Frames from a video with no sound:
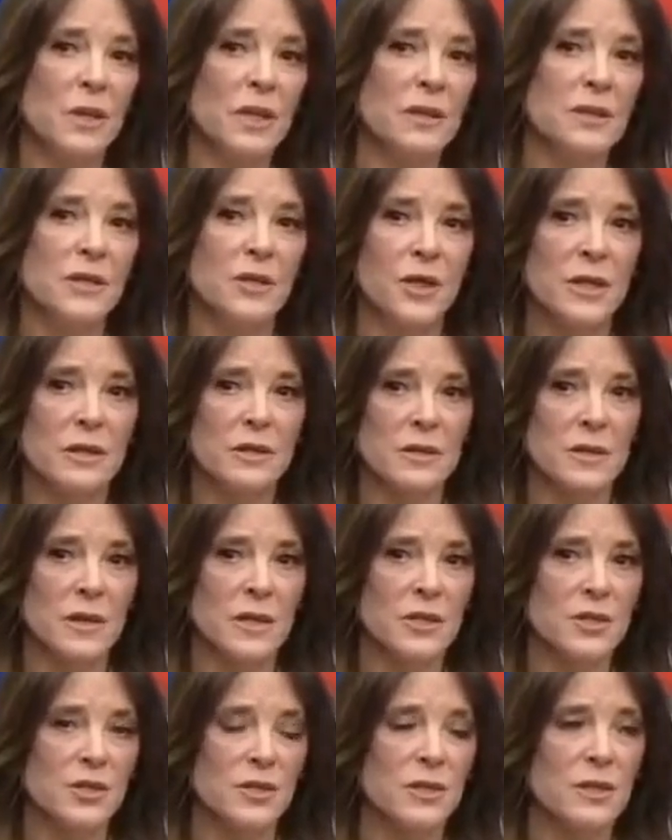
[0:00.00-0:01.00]
military
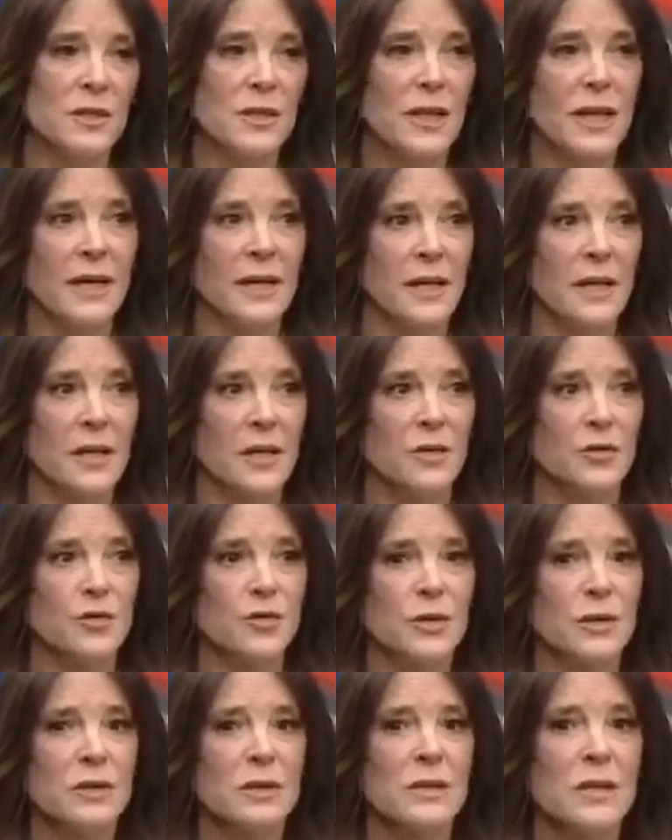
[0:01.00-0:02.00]
installations in 80
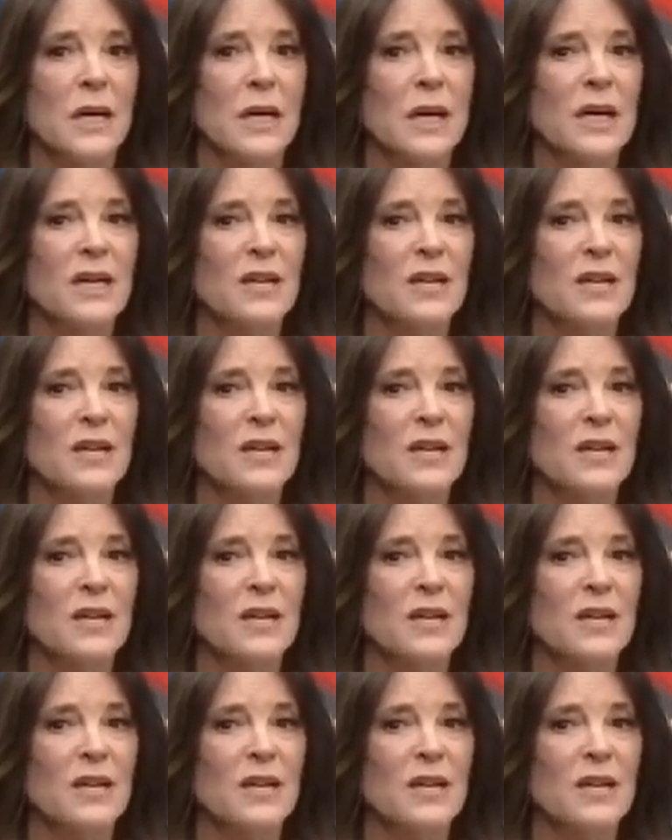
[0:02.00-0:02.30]
countries.